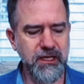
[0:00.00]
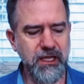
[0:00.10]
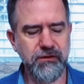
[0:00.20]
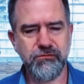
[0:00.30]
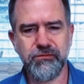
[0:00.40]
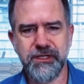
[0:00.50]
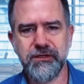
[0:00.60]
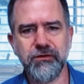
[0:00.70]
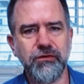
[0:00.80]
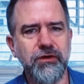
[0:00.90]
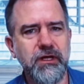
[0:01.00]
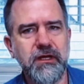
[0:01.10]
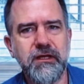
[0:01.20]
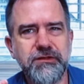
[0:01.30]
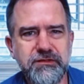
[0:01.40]
a real
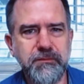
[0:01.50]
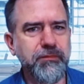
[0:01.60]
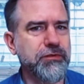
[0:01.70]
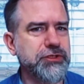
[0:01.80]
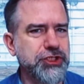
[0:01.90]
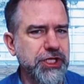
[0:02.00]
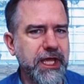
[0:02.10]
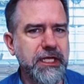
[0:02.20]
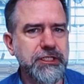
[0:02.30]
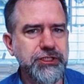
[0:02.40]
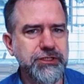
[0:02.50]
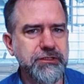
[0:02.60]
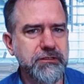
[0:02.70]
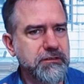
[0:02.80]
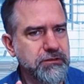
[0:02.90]
simple change
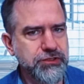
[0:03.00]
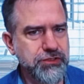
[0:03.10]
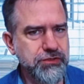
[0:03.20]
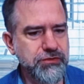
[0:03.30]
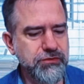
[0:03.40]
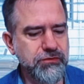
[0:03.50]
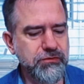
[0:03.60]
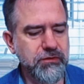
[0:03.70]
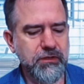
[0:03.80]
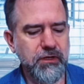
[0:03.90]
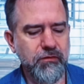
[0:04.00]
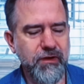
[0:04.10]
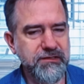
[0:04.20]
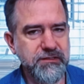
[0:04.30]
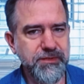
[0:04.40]
to a
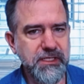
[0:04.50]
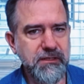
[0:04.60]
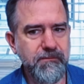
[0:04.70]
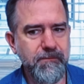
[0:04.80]
recipe